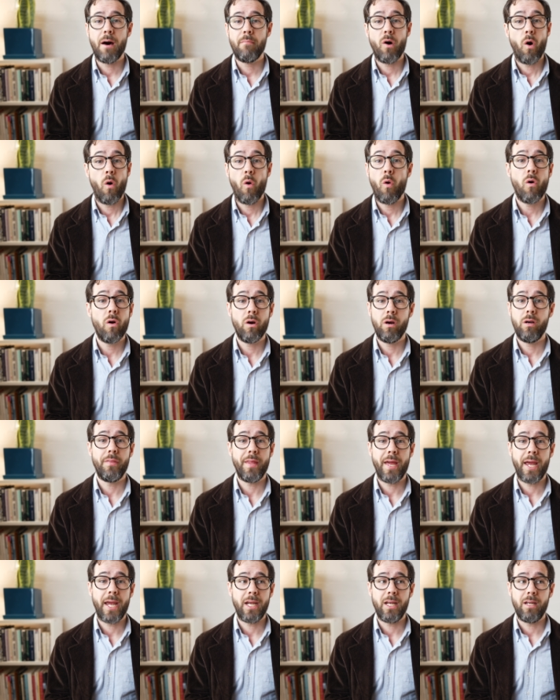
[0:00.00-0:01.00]
or
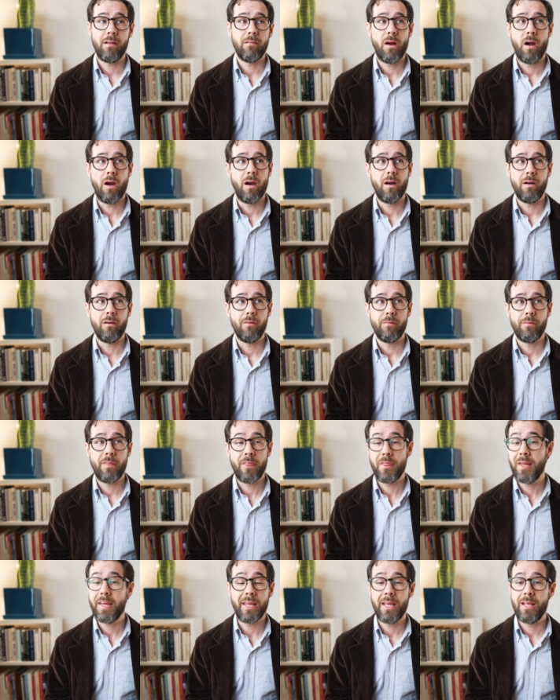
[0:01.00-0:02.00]
they are
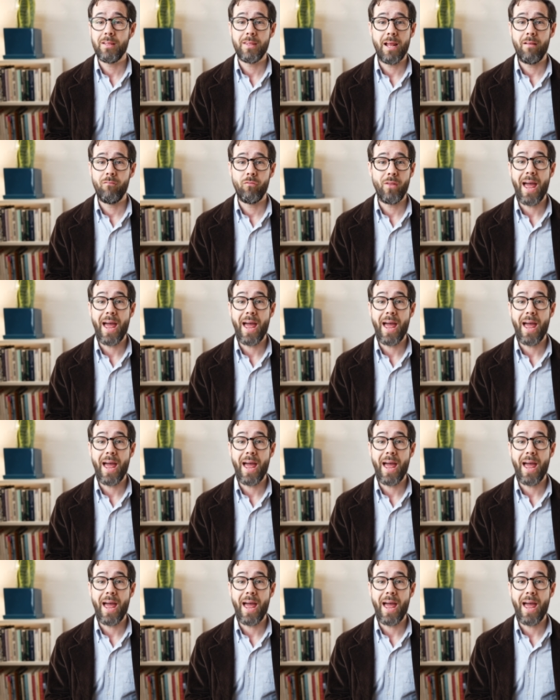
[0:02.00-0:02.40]
thinking that